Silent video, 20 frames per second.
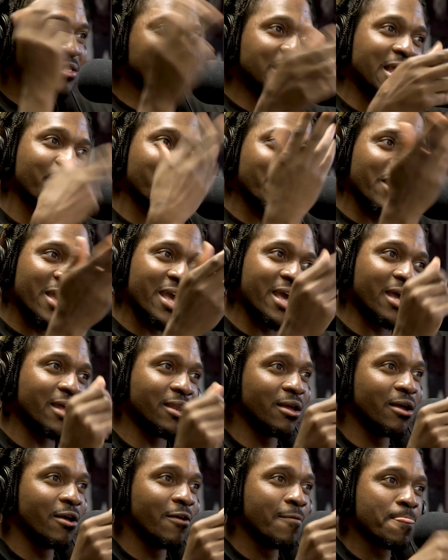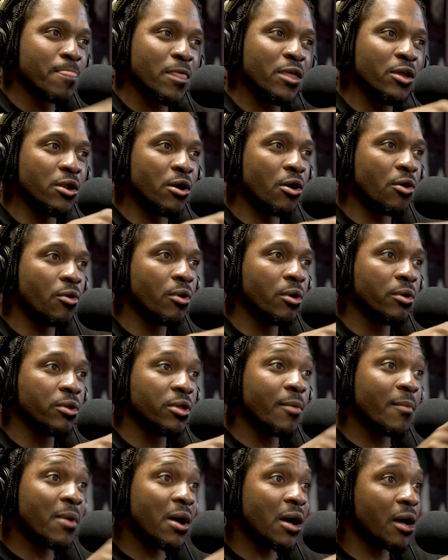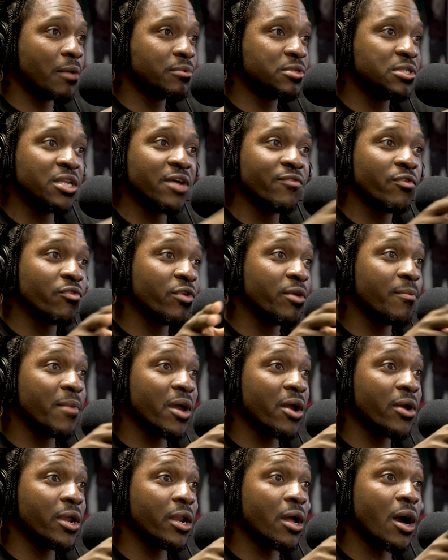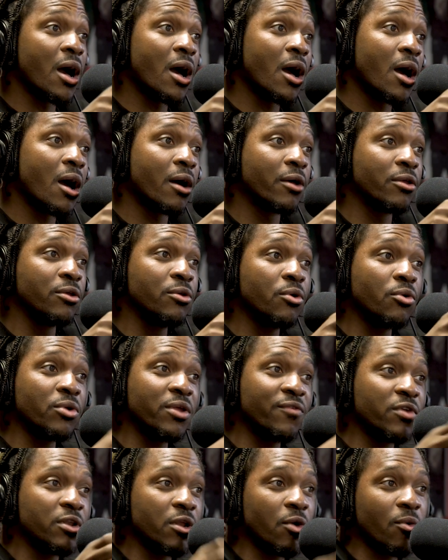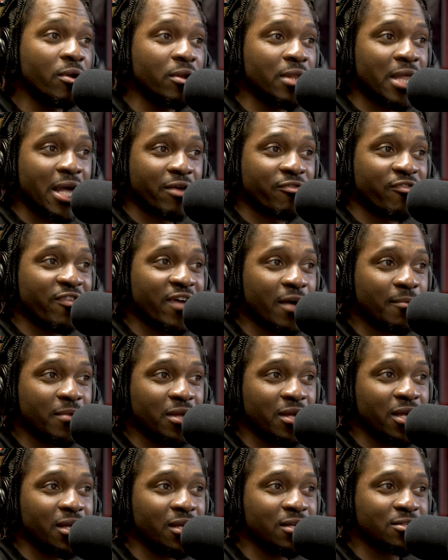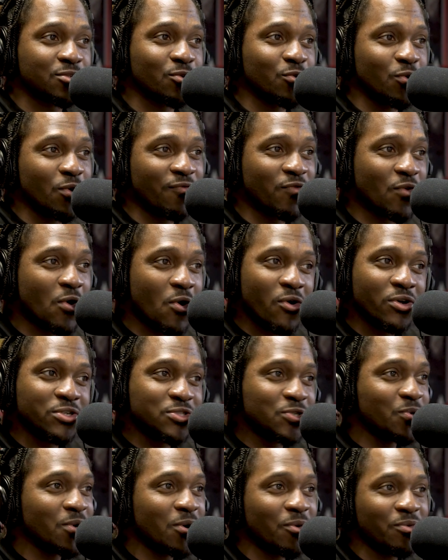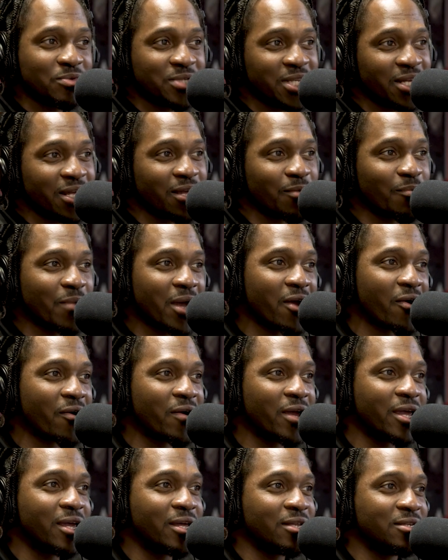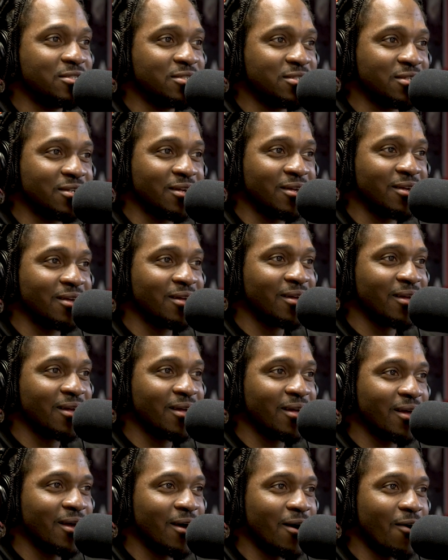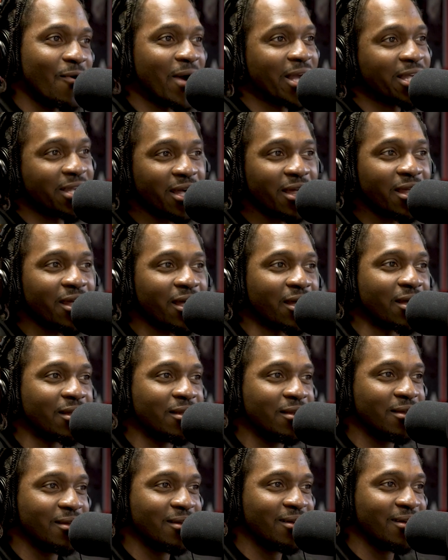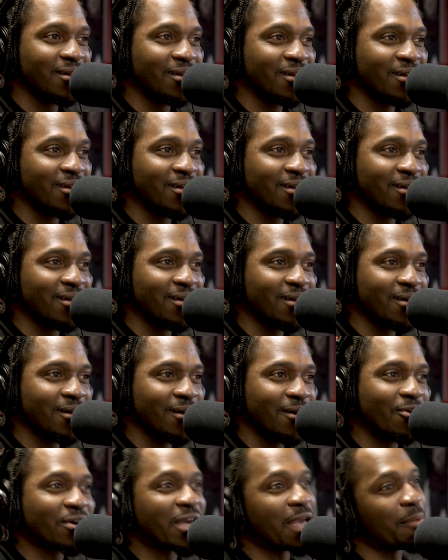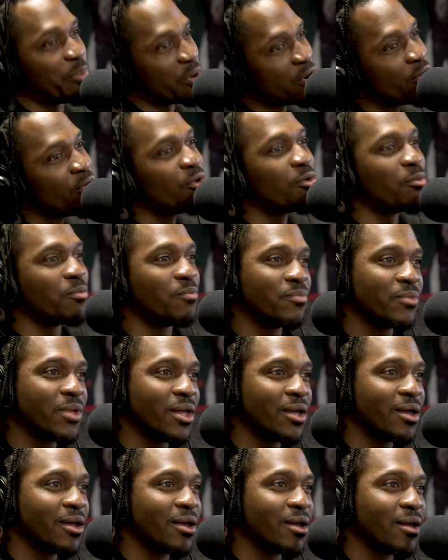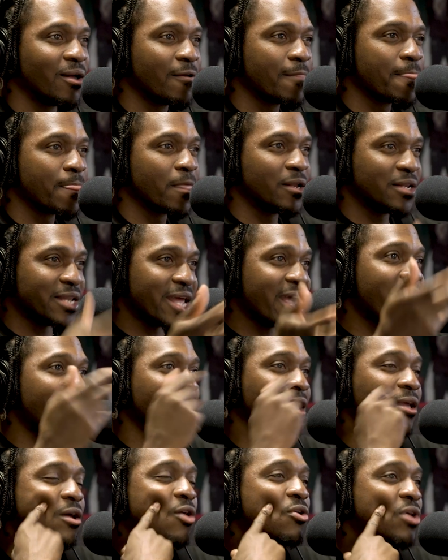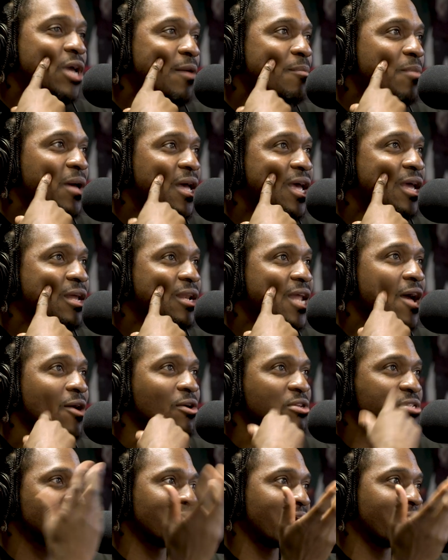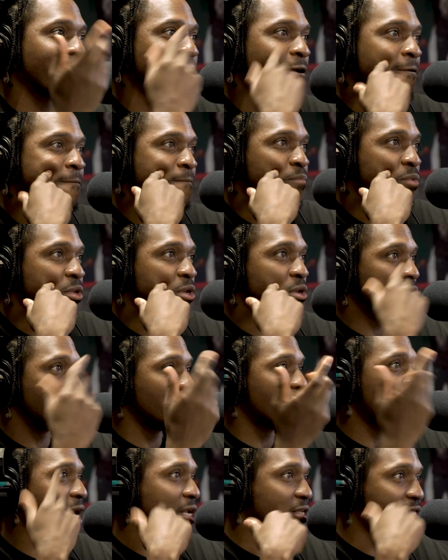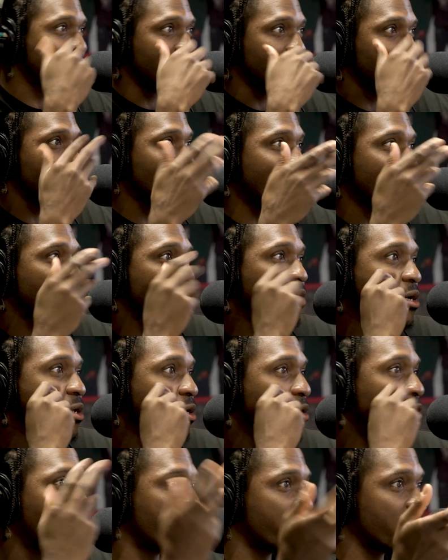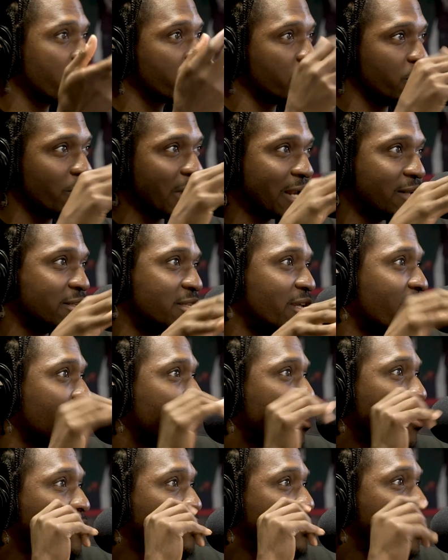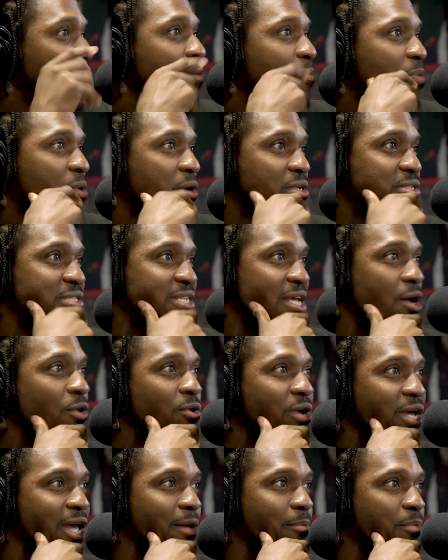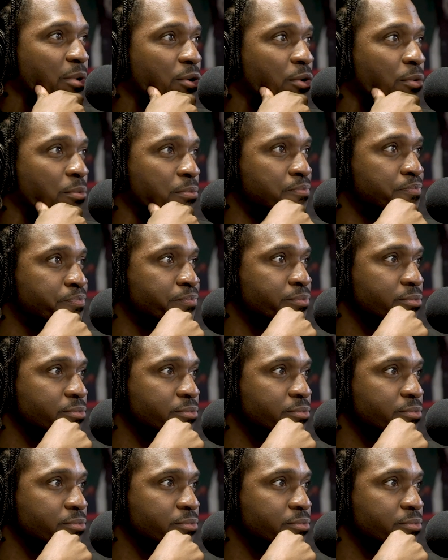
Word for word: It's like, man. You know, your mom, she never remarried. Oh, you don't even know what, like, family is. So, of course, you don't dig marriage. Oh, I get it. Okay, boom. Dang. Okay, bang. Now it's like, you know, you gotta look a little further. You got to dig a little deeper and say, okay, boom.